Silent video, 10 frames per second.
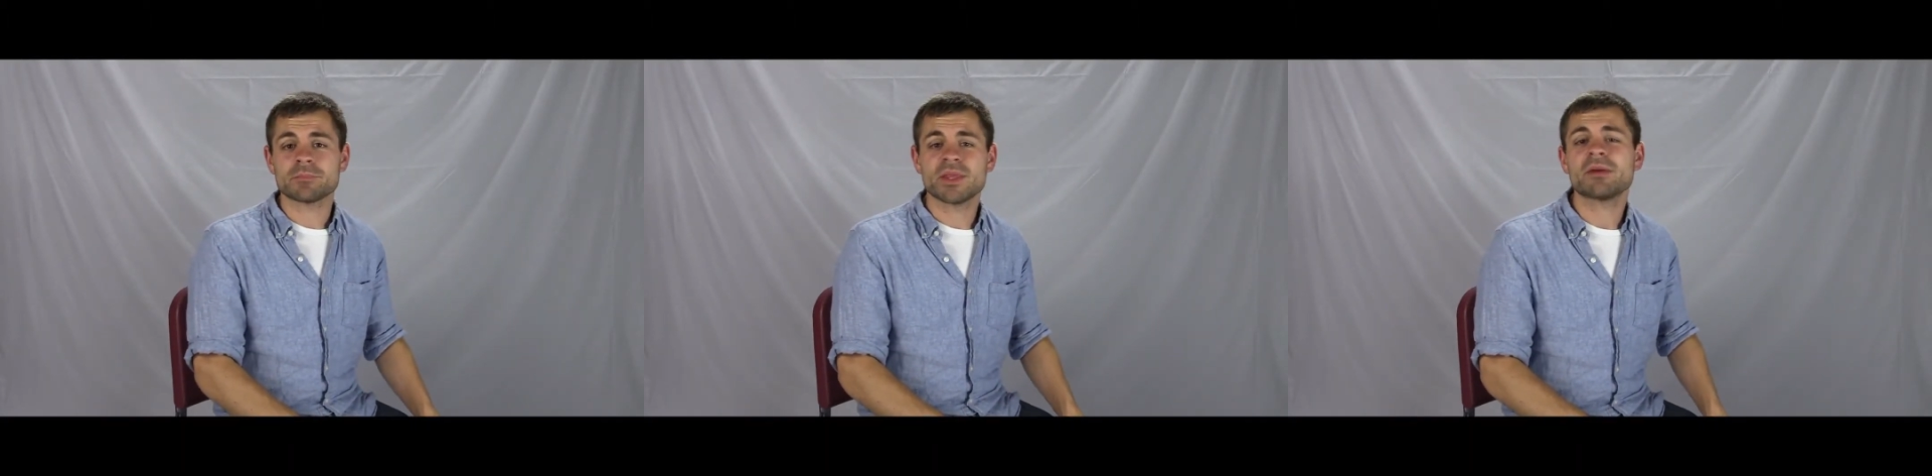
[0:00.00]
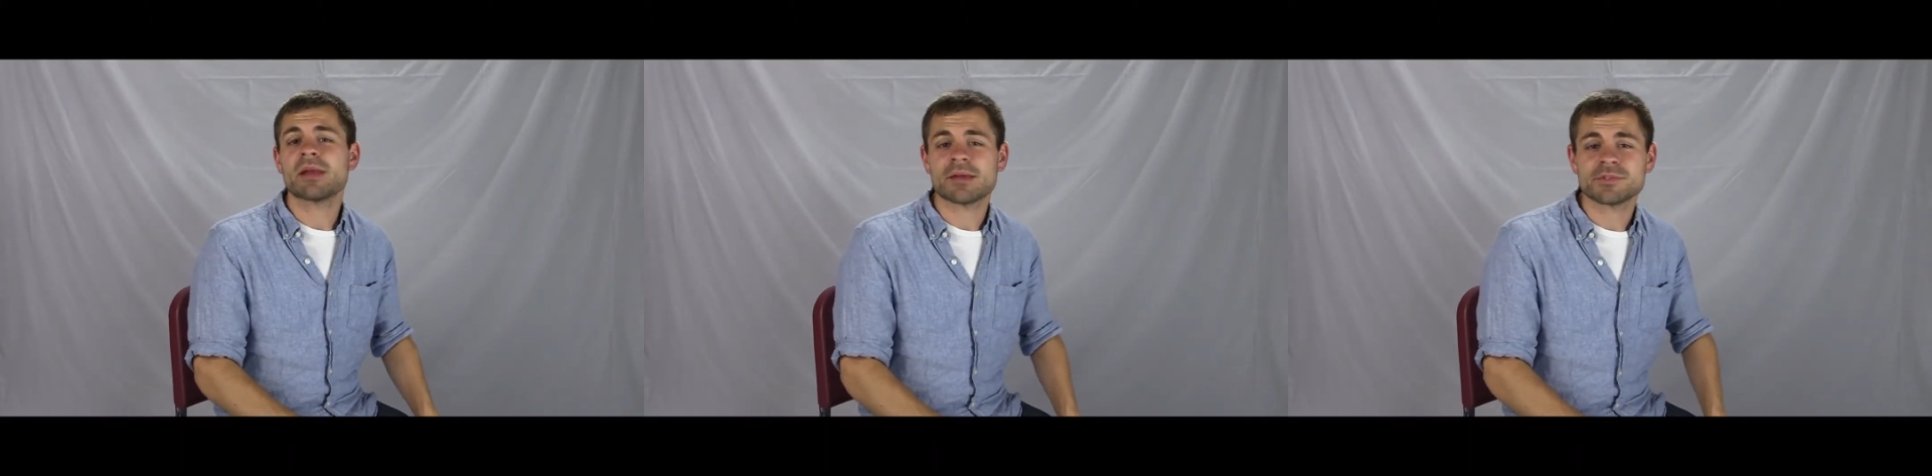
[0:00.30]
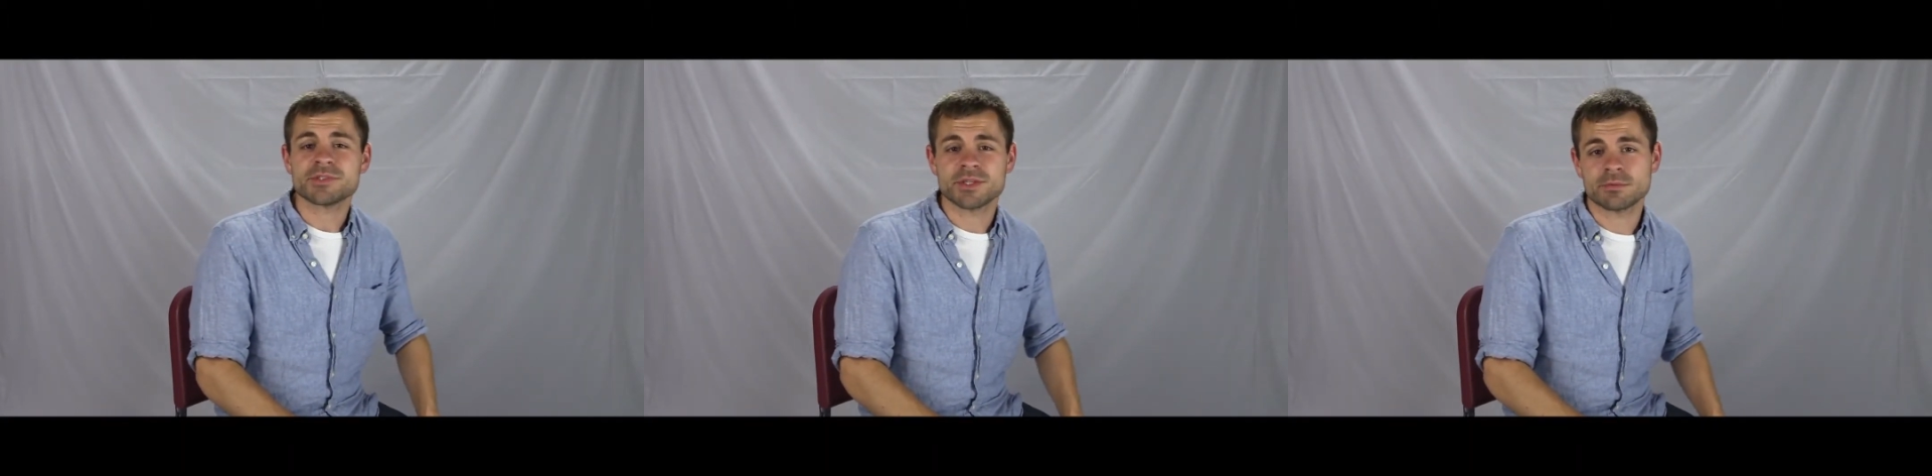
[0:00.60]
They don't have
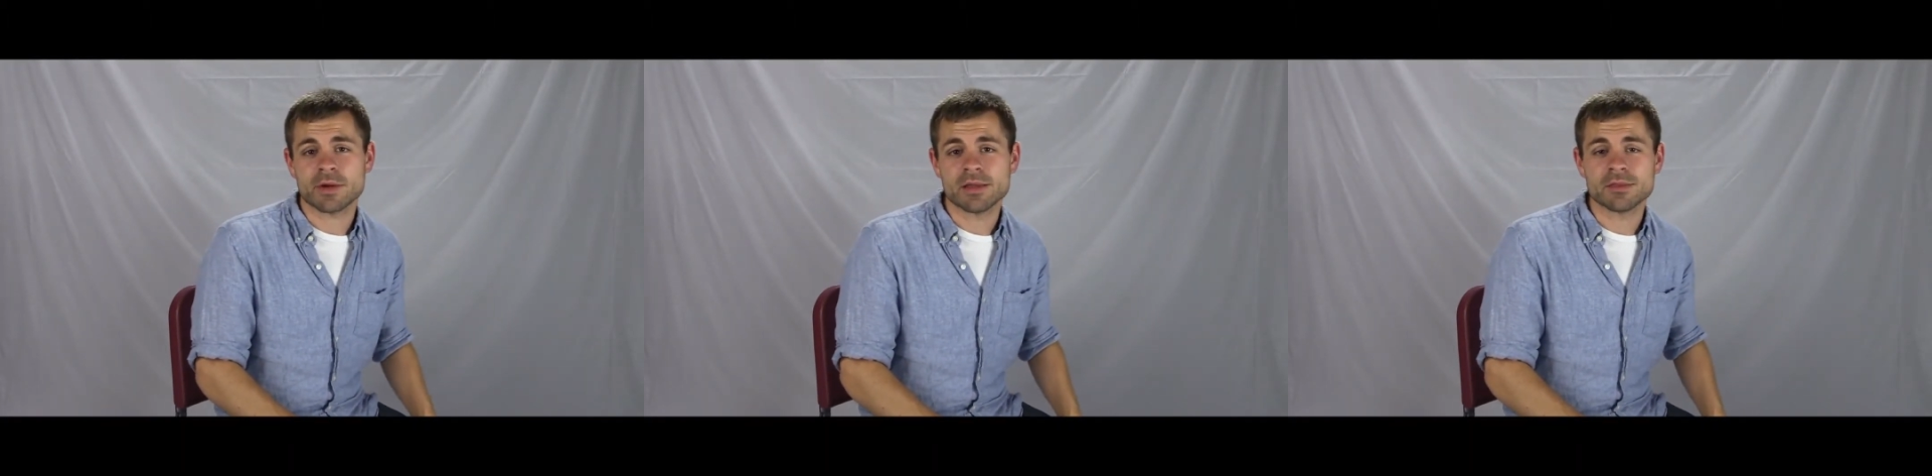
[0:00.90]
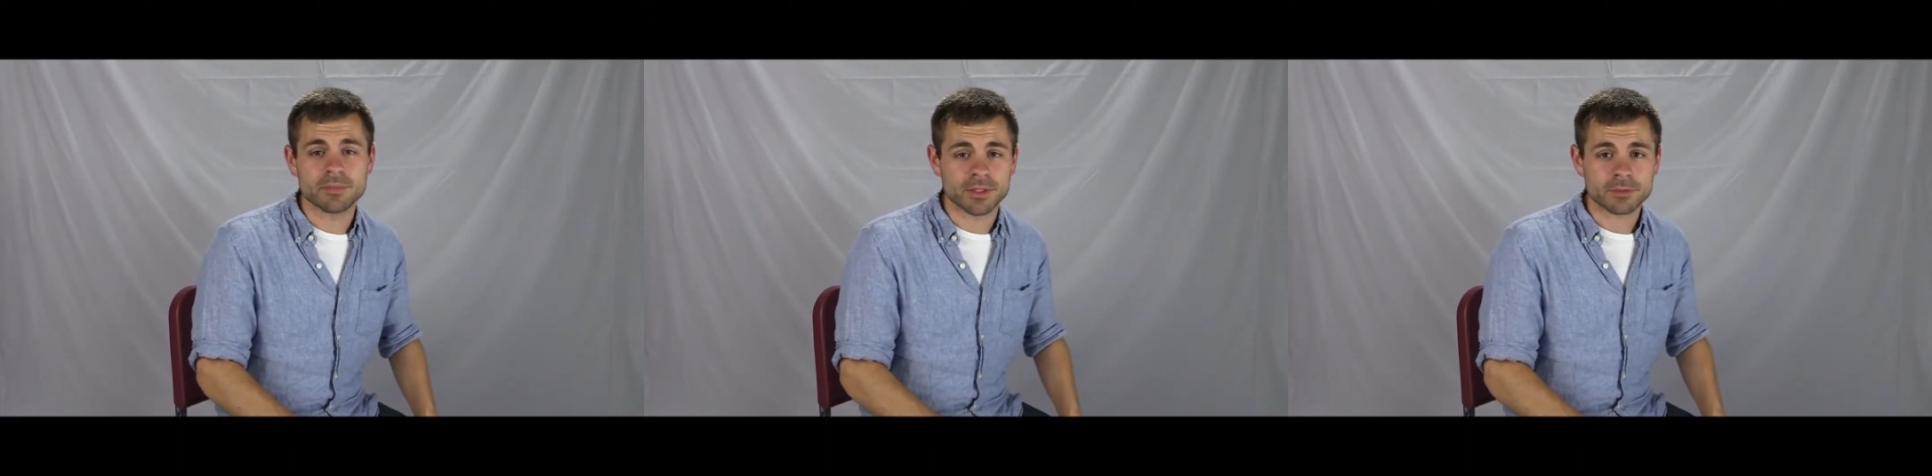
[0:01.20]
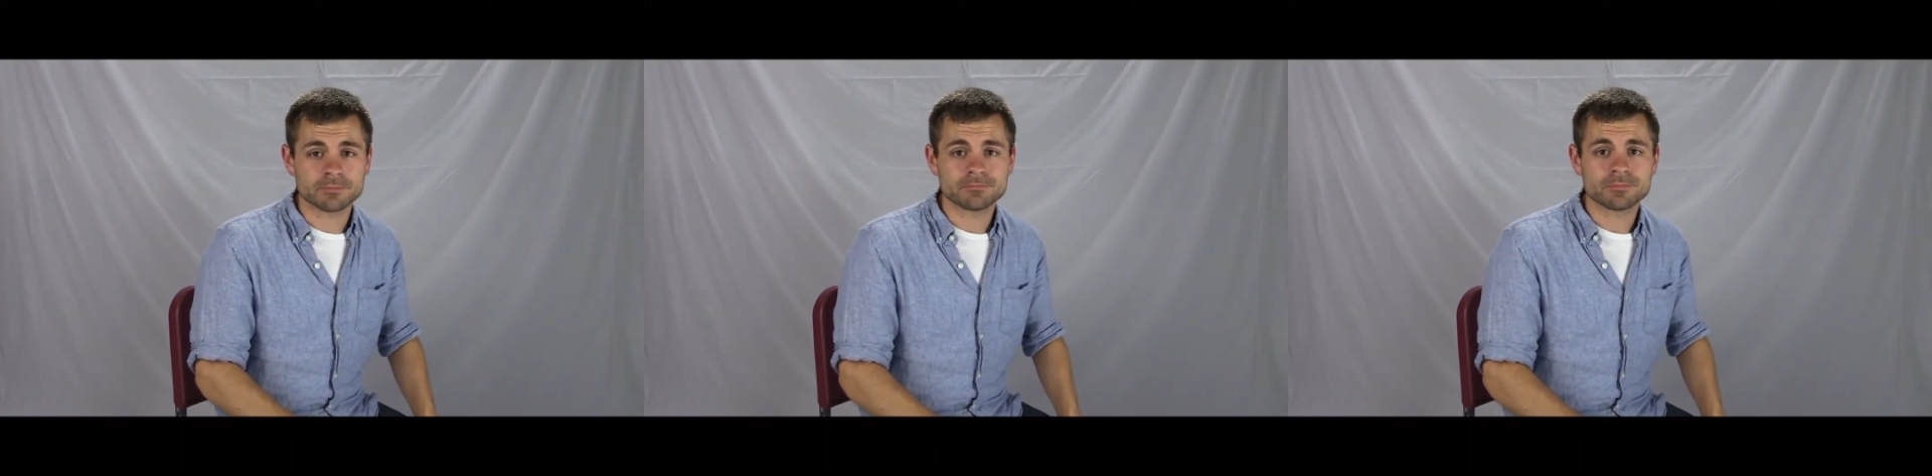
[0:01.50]
to sit right in the middle.